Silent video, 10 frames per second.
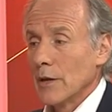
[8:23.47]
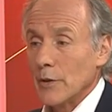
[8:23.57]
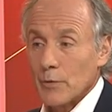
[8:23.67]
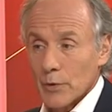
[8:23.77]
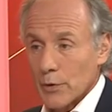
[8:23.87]

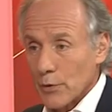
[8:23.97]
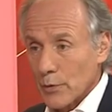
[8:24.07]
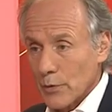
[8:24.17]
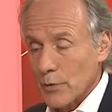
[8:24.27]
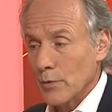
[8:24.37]
the
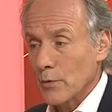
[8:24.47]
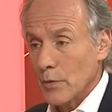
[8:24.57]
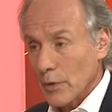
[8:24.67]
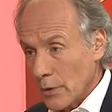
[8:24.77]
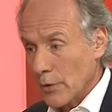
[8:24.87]
return to
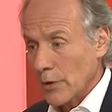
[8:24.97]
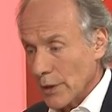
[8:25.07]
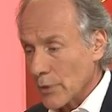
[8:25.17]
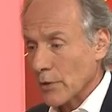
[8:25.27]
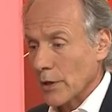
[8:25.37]
the
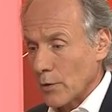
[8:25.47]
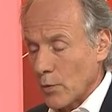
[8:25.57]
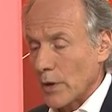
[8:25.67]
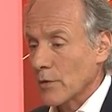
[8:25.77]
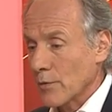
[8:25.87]
legislated
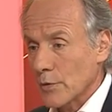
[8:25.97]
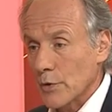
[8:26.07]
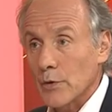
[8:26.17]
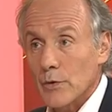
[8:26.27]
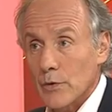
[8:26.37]
rates of
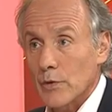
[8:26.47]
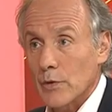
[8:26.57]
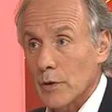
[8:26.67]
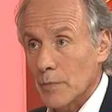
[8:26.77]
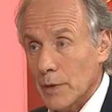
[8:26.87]
return to
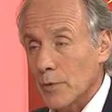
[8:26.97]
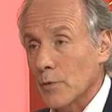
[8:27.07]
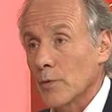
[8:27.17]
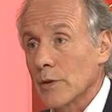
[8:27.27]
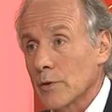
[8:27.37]
the people
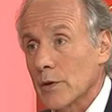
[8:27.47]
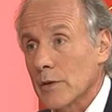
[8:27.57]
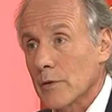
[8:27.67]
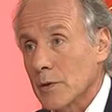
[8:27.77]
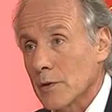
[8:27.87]
that run the
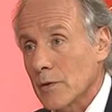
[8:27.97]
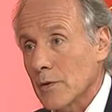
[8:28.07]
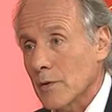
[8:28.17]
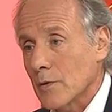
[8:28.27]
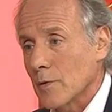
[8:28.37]
transmission
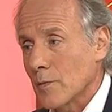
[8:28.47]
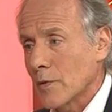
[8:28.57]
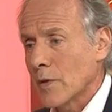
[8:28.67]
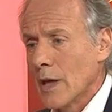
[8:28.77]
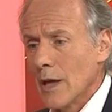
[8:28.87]
systems,